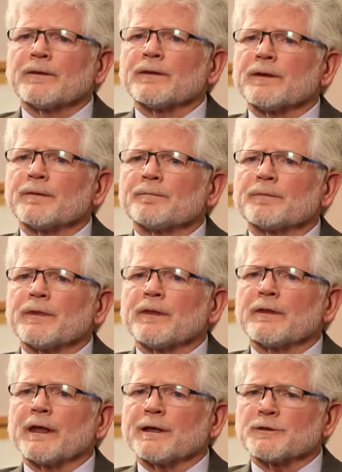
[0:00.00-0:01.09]

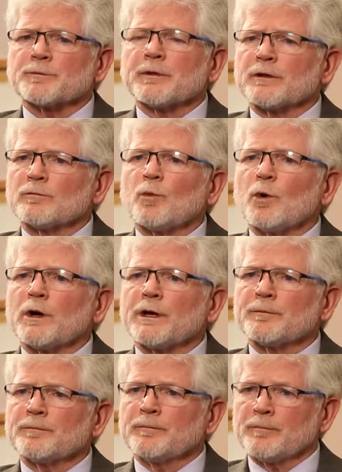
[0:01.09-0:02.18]
has been
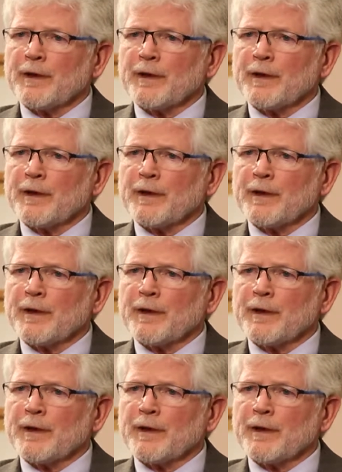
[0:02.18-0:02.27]
one